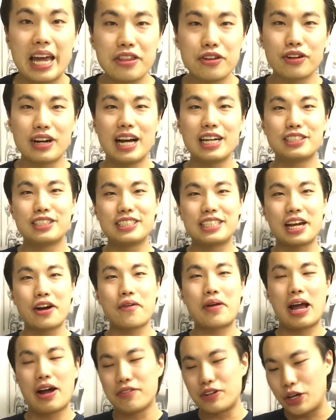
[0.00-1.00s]
Hey there guys, so today
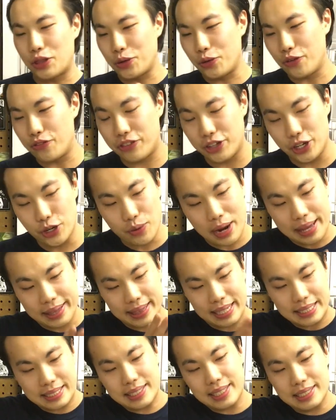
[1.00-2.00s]
we have another review
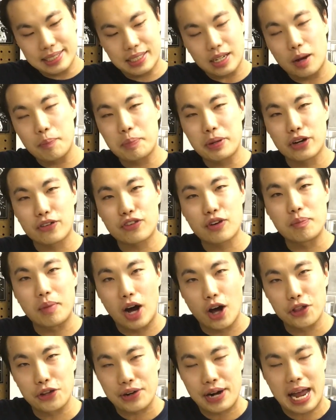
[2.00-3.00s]
and this is a beer from
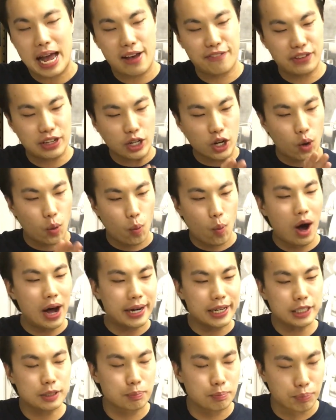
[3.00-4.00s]
Other Half in
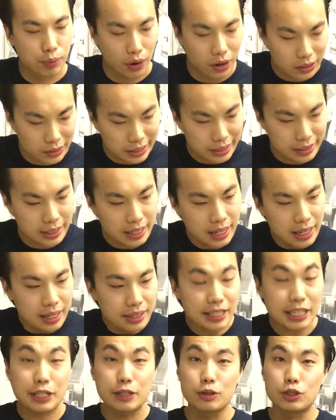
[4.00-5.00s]
Gowanus, Brooklyn.
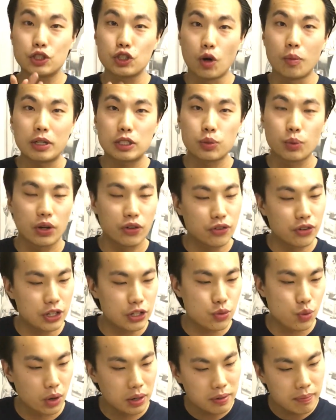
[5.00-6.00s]
Thank you so much Will for
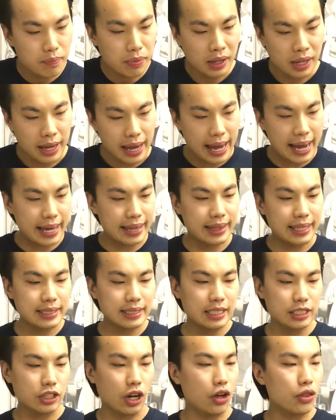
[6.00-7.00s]
this one. And
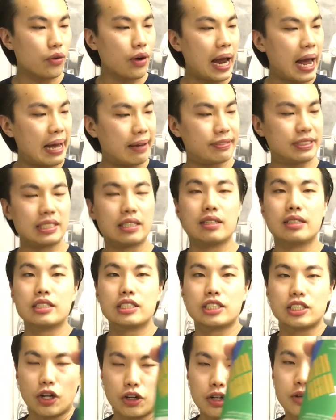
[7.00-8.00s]
this is Other Half's
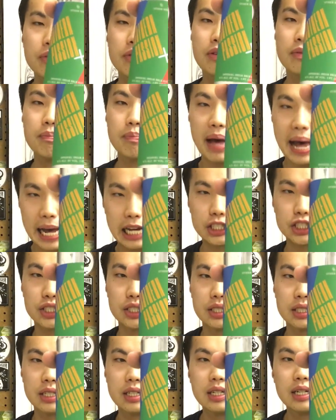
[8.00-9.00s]
Southern
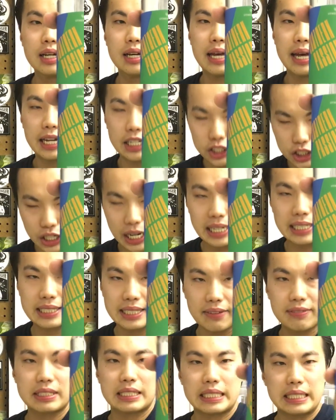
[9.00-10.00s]
Passion and
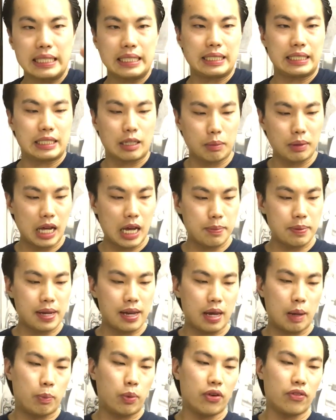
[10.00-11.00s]
J17, double
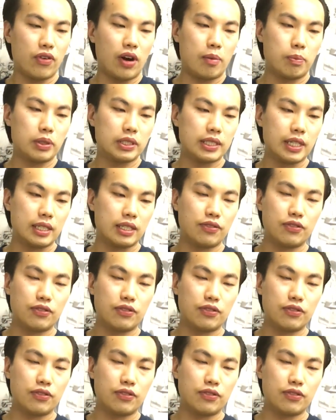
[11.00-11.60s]
IPA 8.5%.